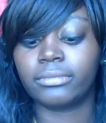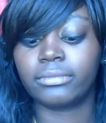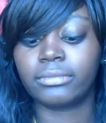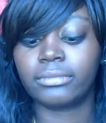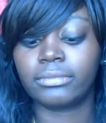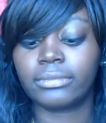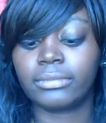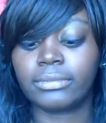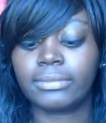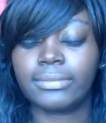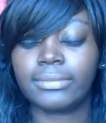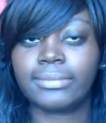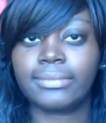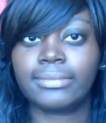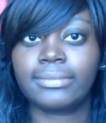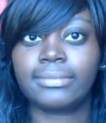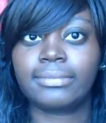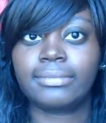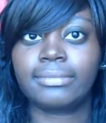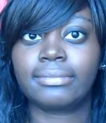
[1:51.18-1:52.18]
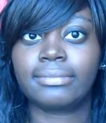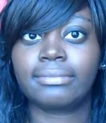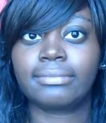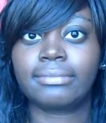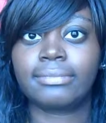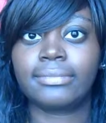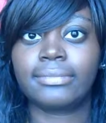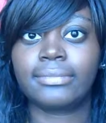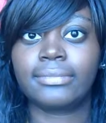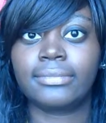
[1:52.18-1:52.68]

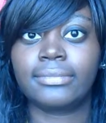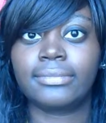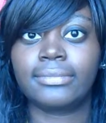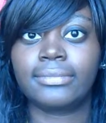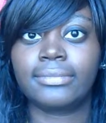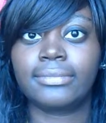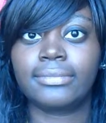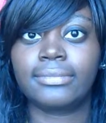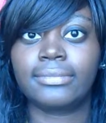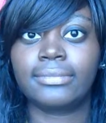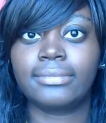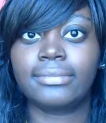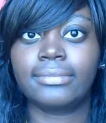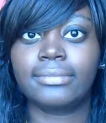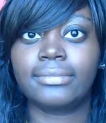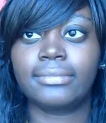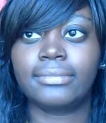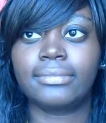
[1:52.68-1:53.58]
No one is speaking in this clip.